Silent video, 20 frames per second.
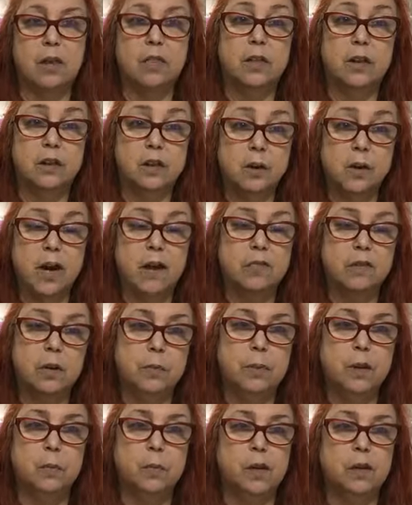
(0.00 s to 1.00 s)
then you have to
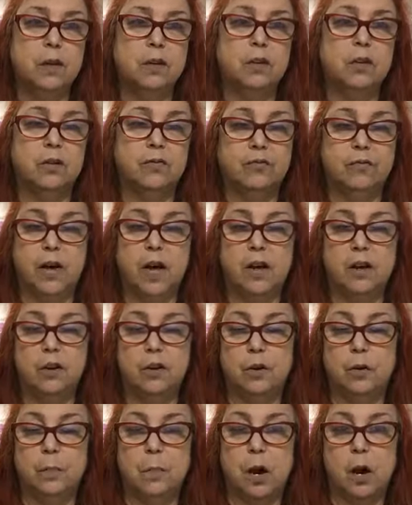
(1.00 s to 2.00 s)
be willing to find
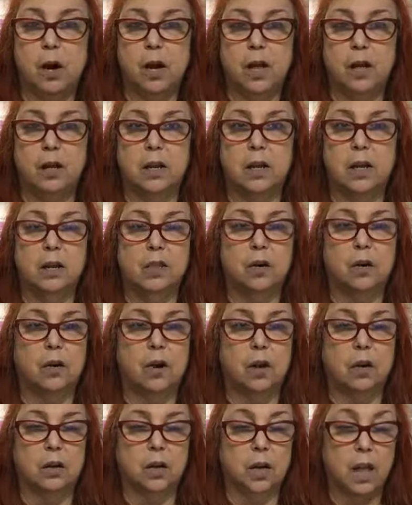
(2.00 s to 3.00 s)
your market either
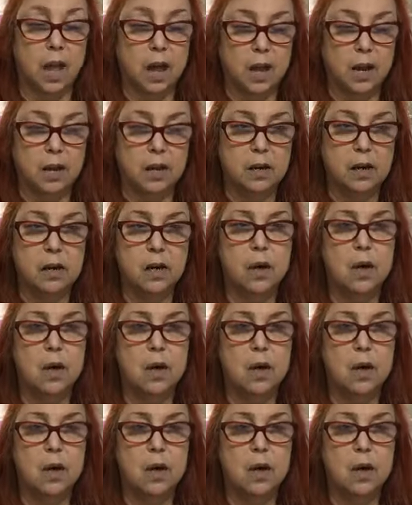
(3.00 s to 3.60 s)
online,